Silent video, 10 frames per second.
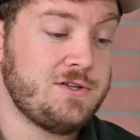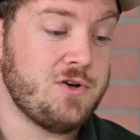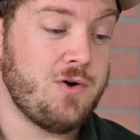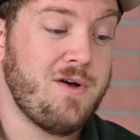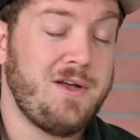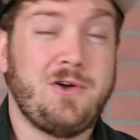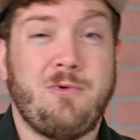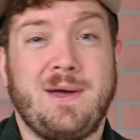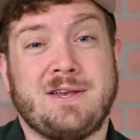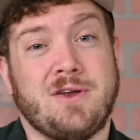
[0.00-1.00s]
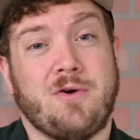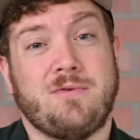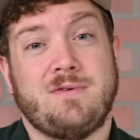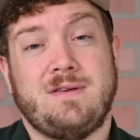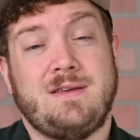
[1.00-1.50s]
So Quick
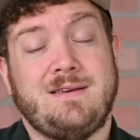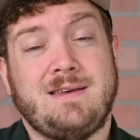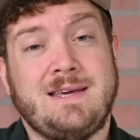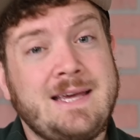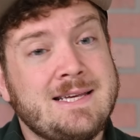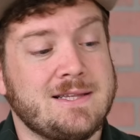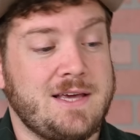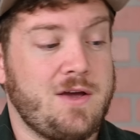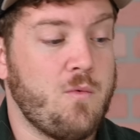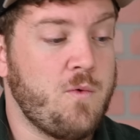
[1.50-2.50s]
Note, easily